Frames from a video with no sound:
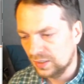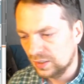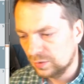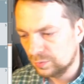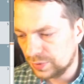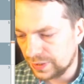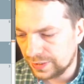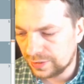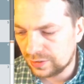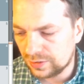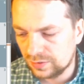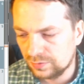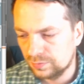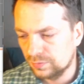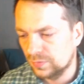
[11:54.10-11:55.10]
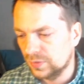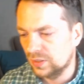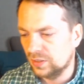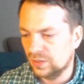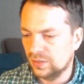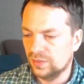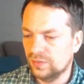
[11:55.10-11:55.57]
player.
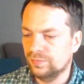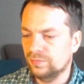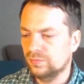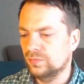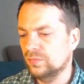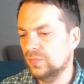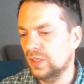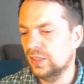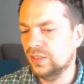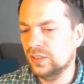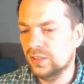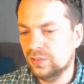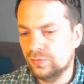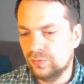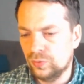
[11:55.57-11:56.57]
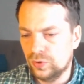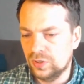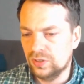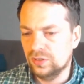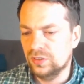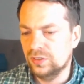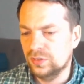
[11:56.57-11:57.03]
I think
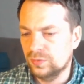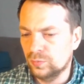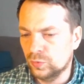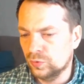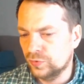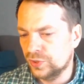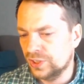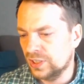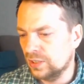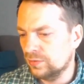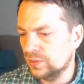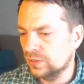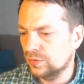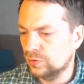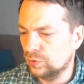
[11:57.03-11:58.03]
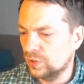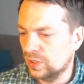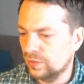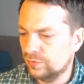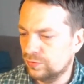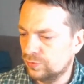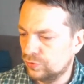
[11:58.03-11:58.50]
for move 7 to
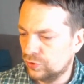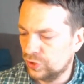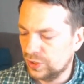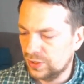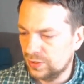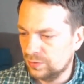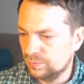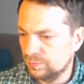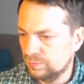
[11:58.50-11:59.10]
have three